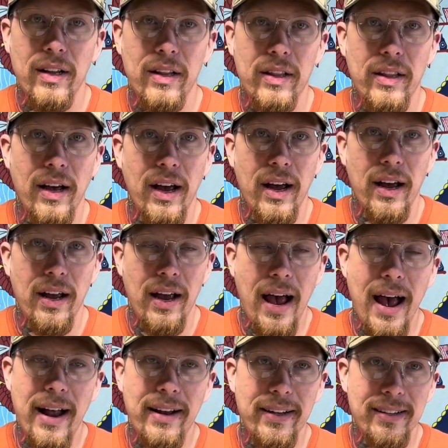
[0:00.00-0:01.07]
The
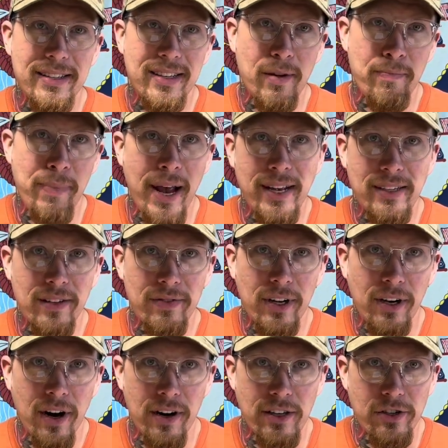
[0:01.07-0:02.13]
head is the base of the
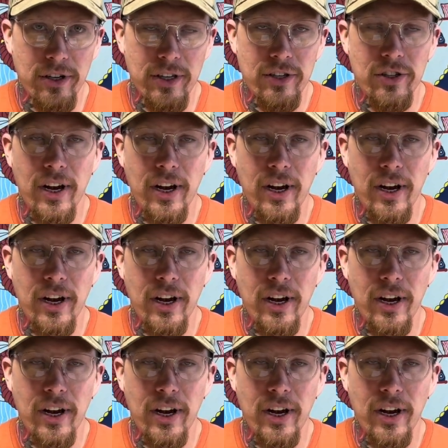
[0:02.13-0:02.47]
cartridge,